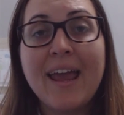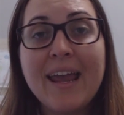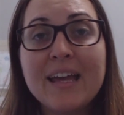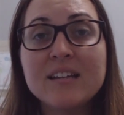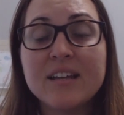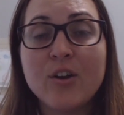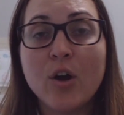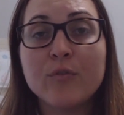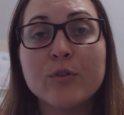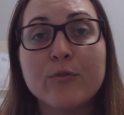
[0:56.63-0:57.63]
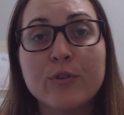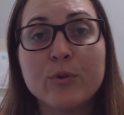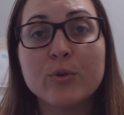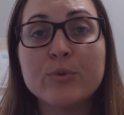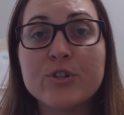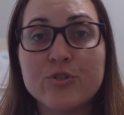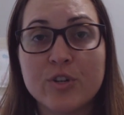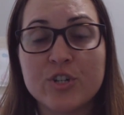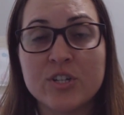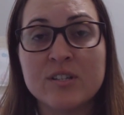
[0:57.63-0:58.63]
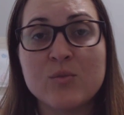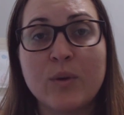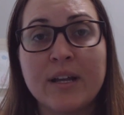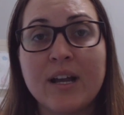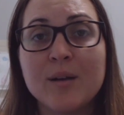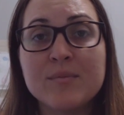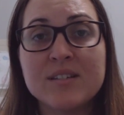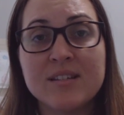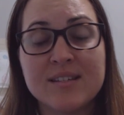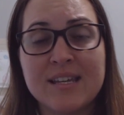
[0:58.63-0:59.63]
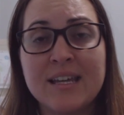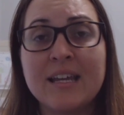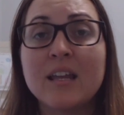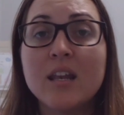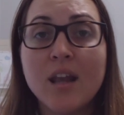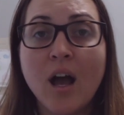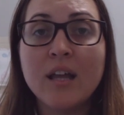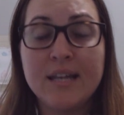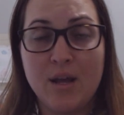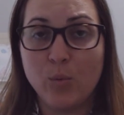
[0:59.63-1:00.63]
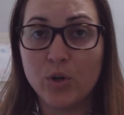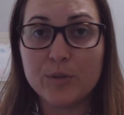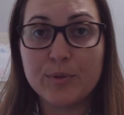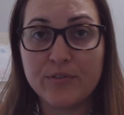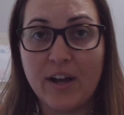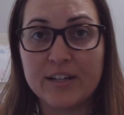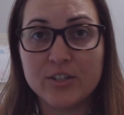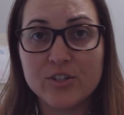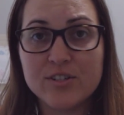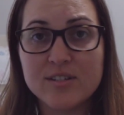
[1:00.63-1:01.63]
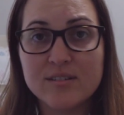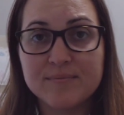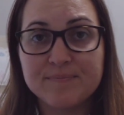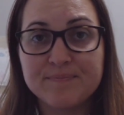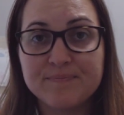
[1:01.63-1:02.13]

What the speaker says: and can offer fewer restrictions when it comes to seeing non-network providers.